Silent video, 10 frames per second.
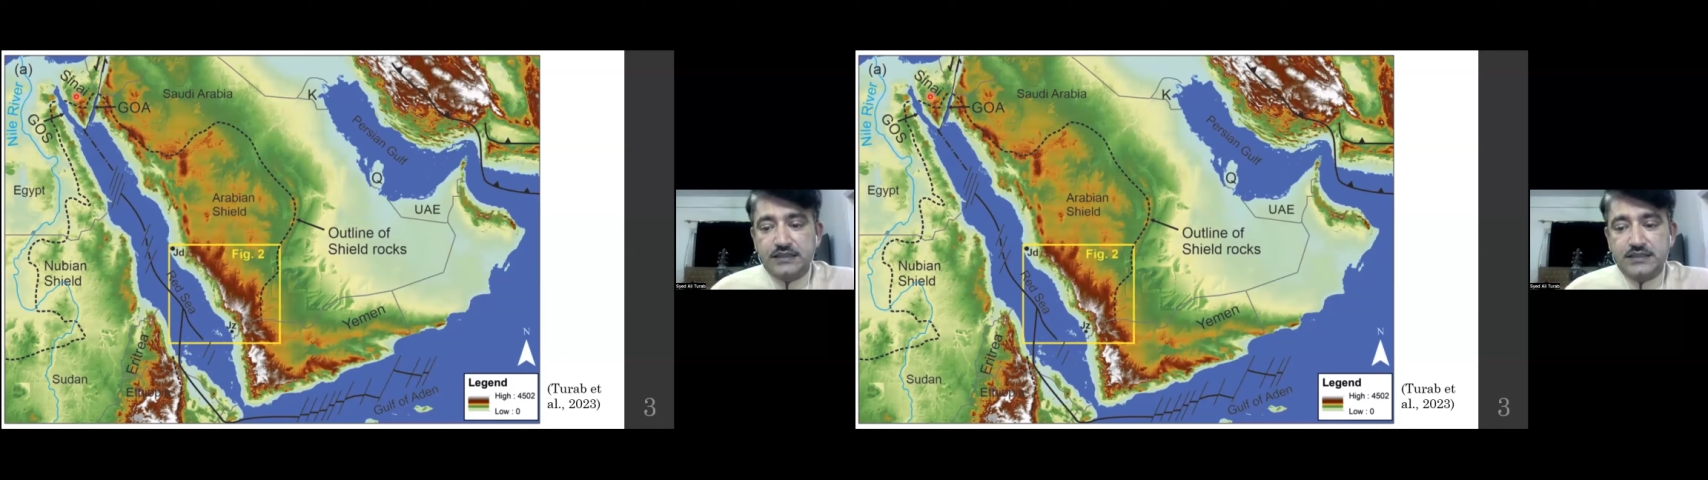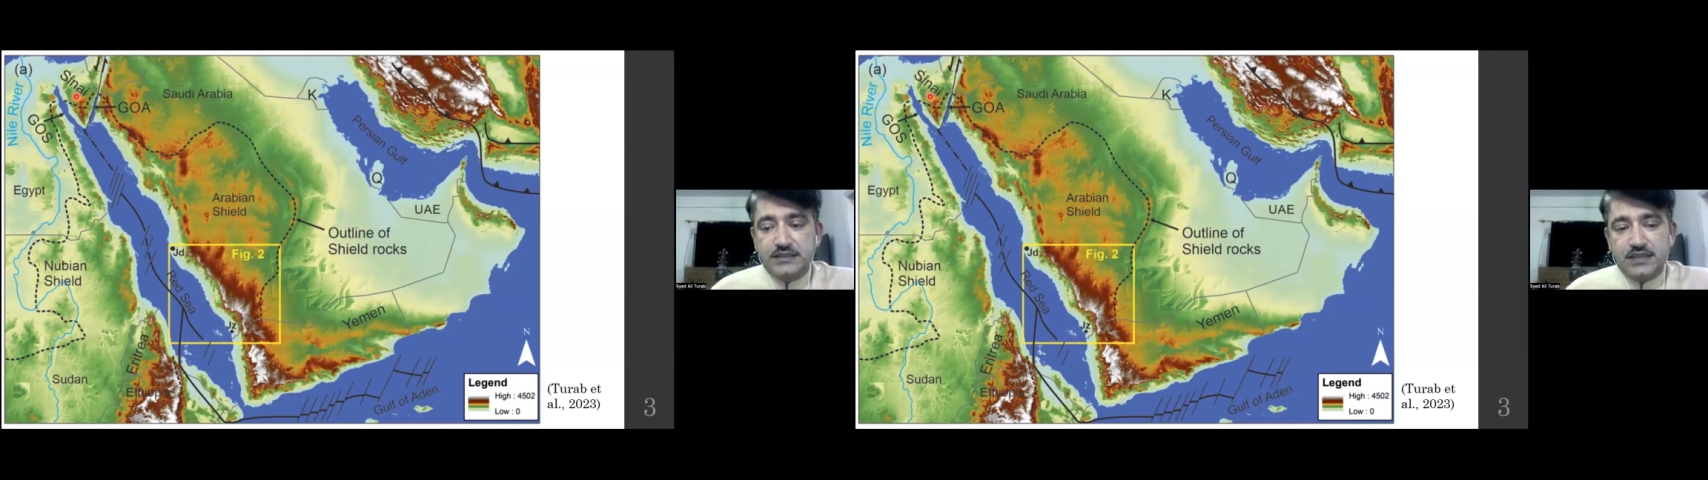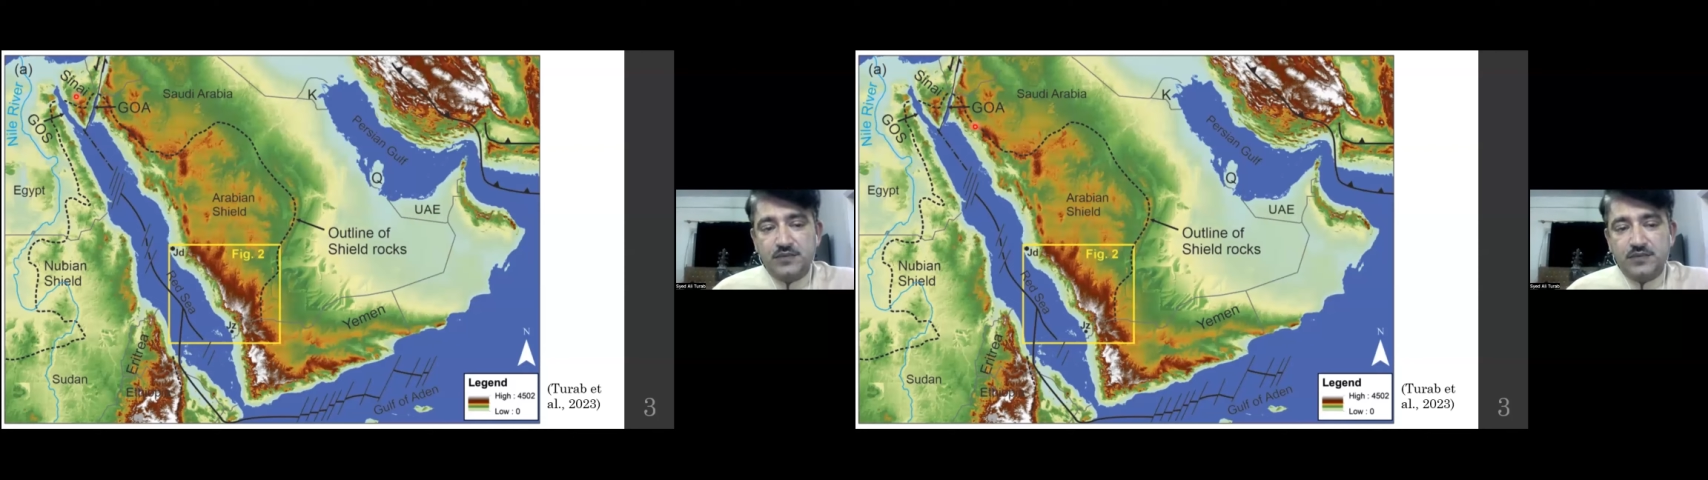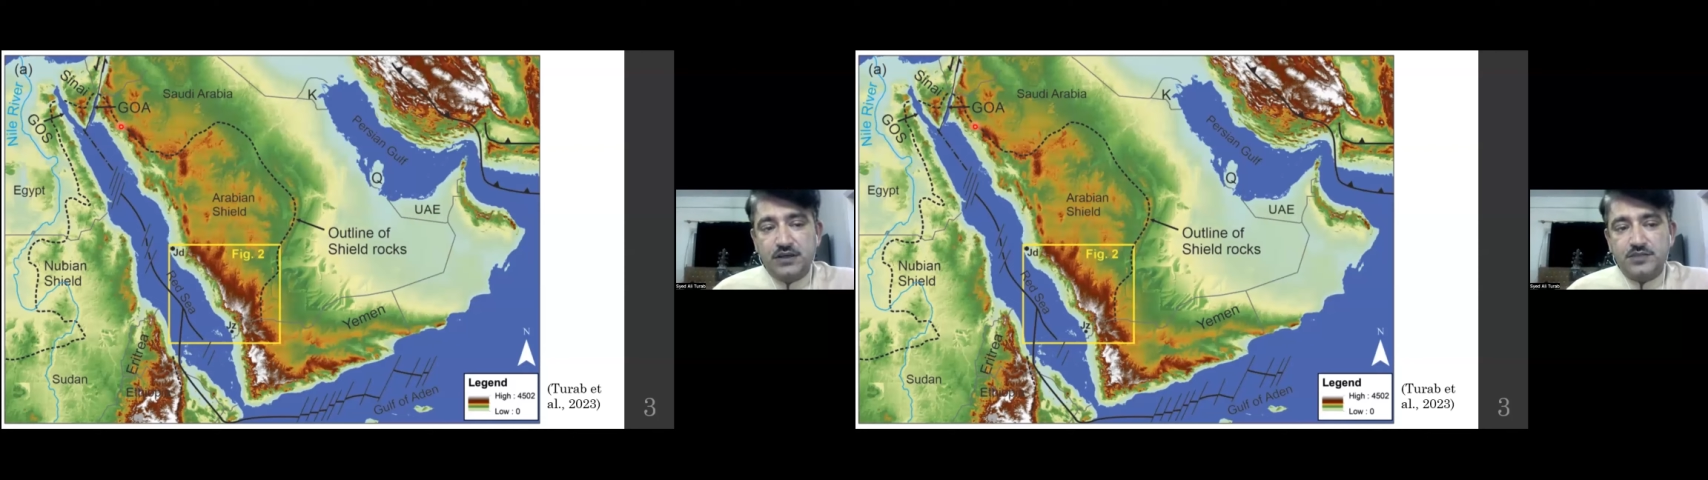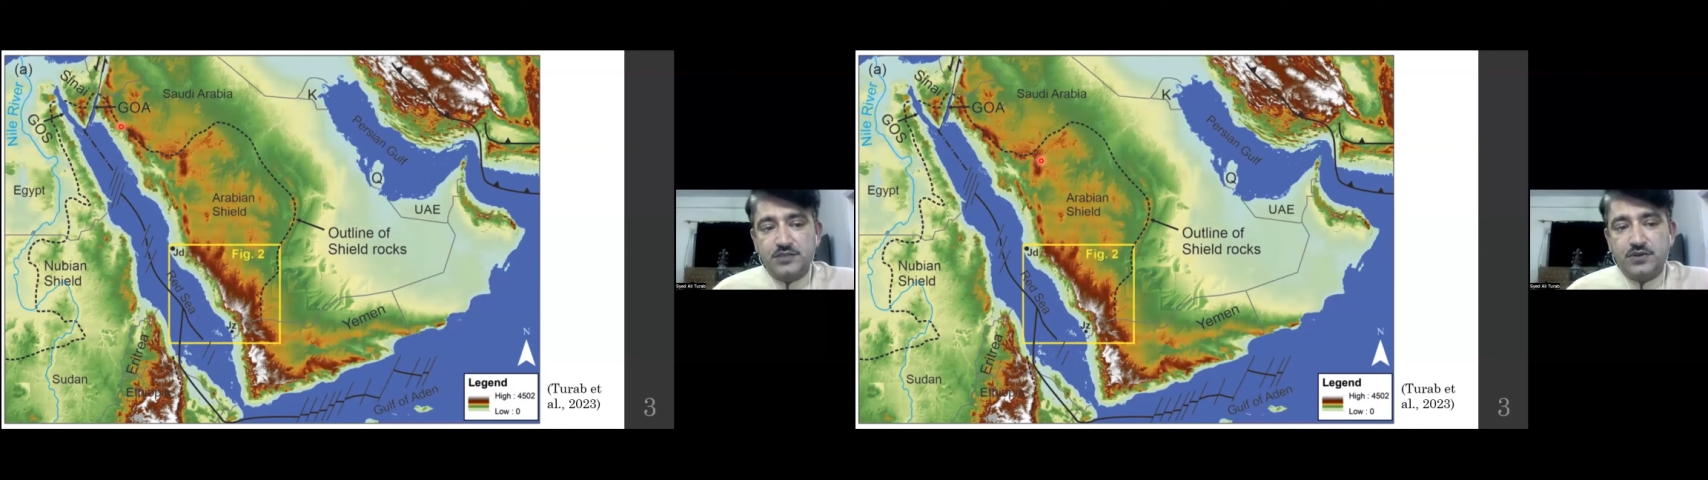This timing
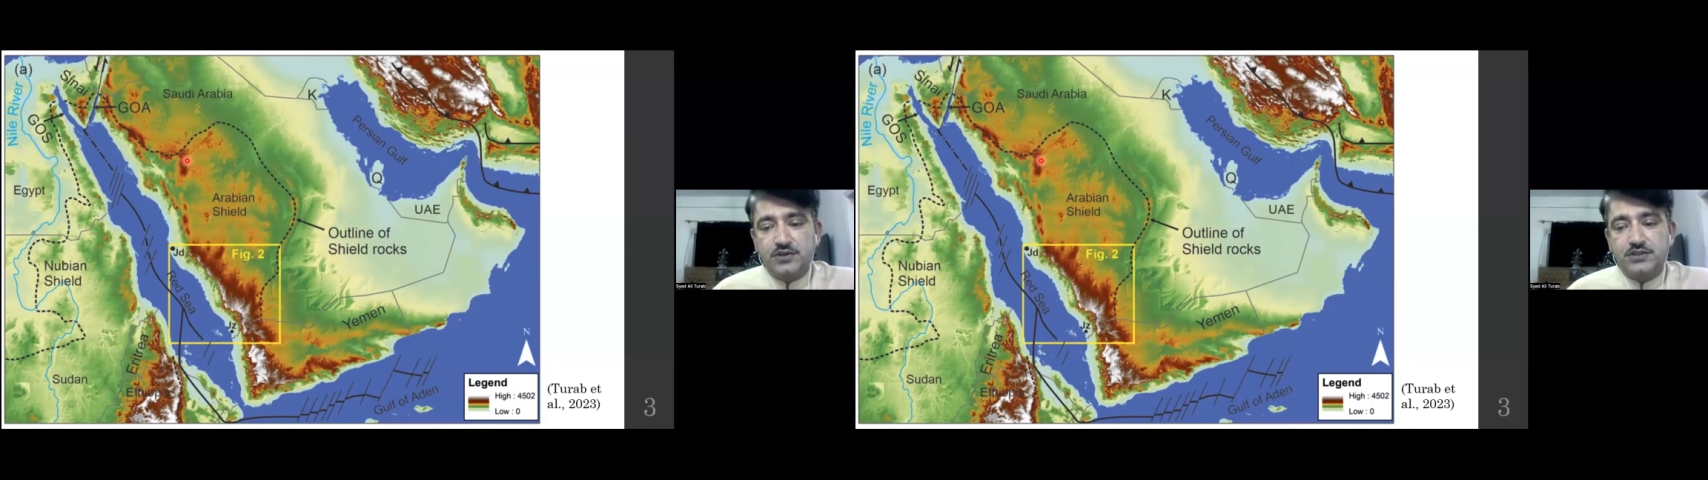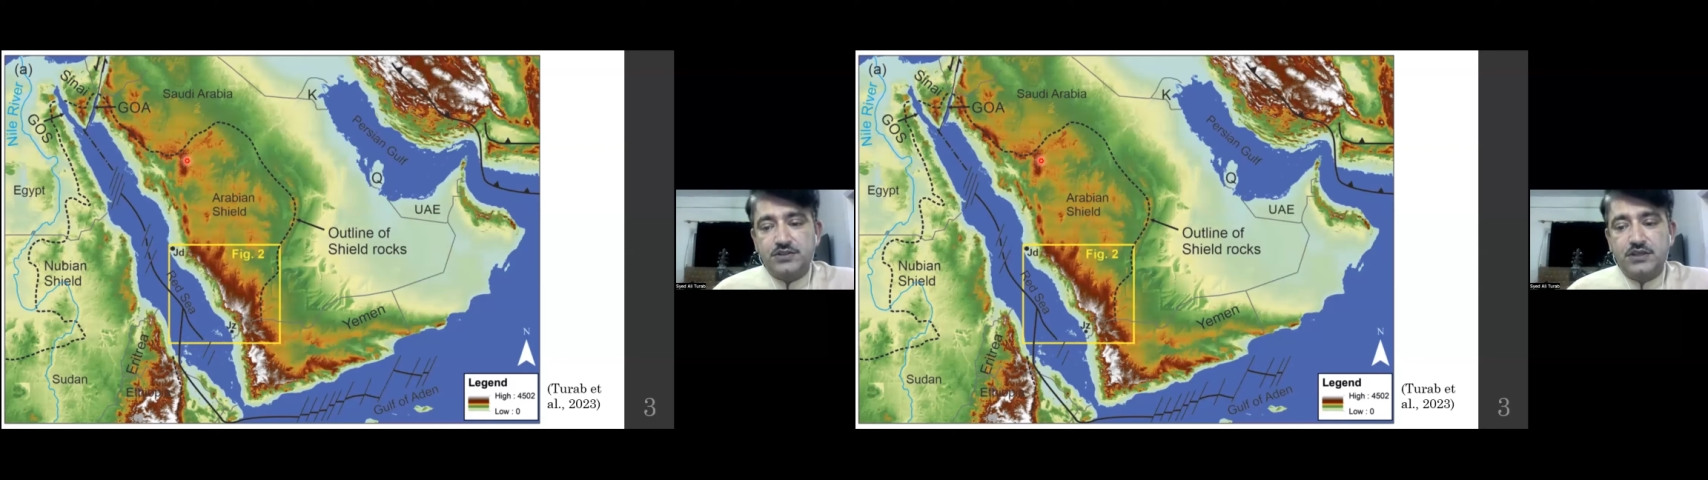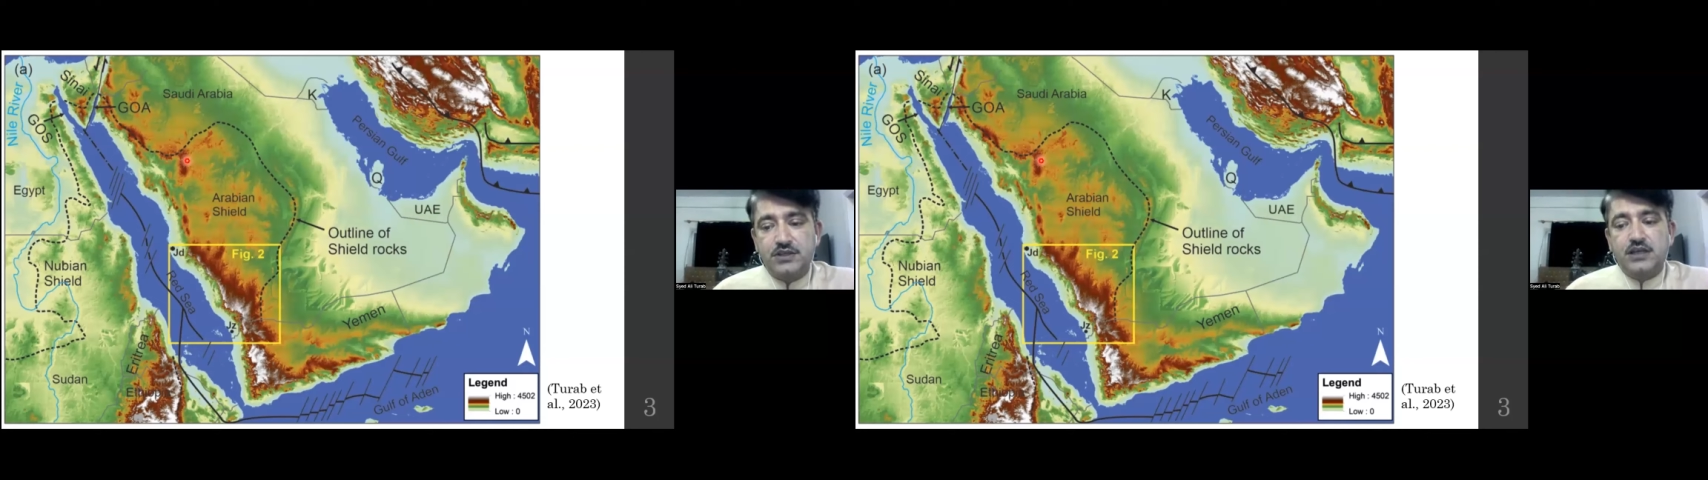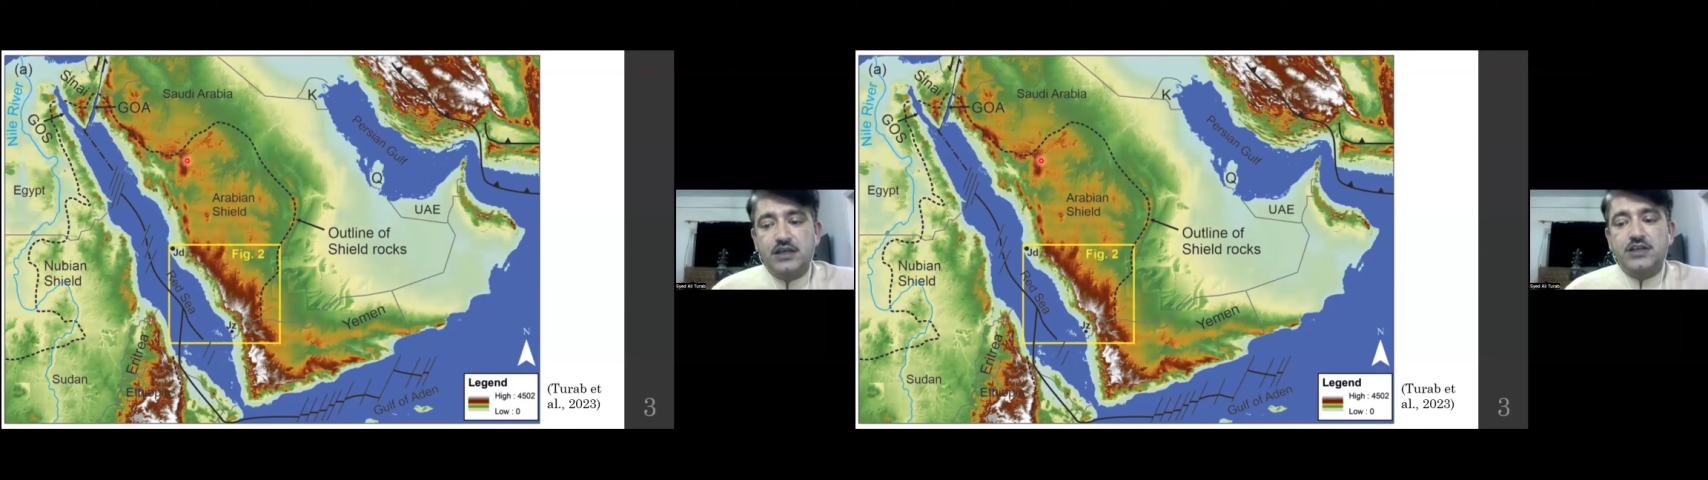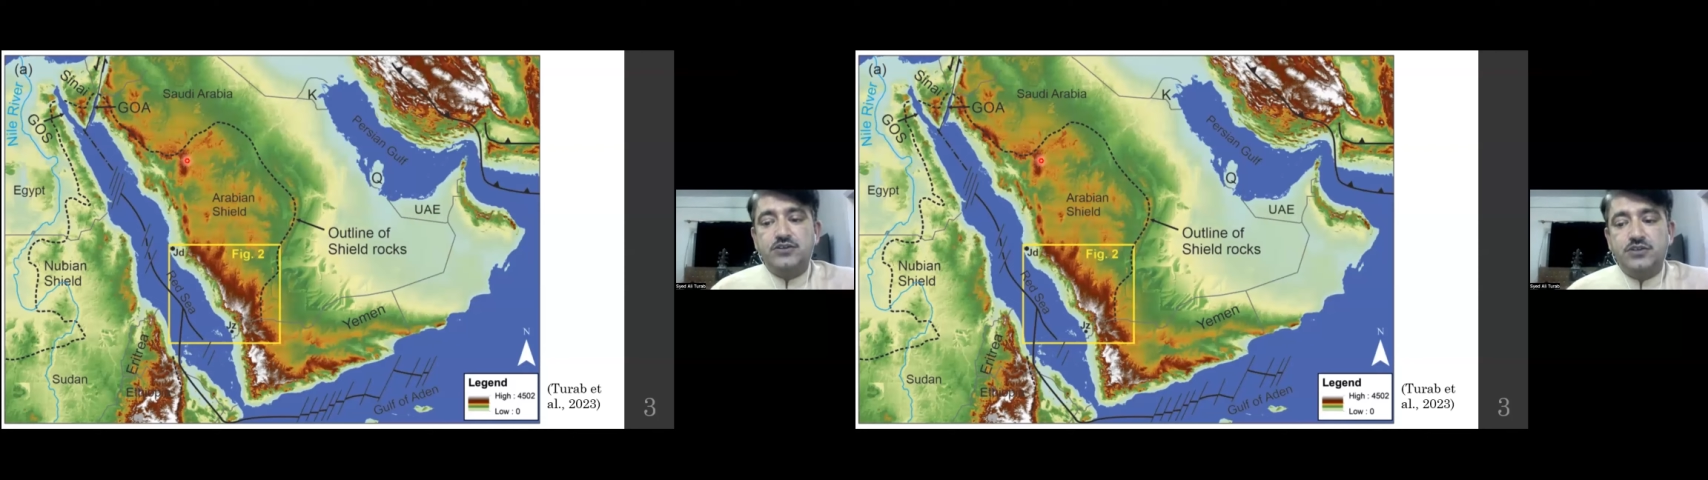corresponds
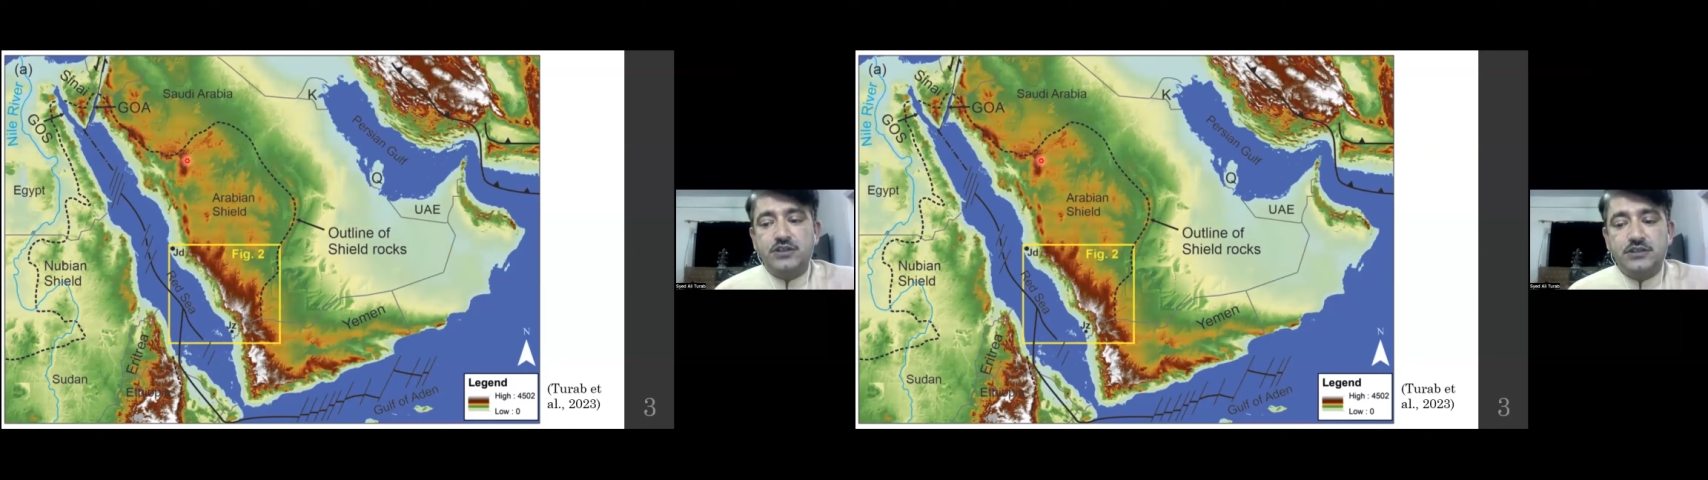to the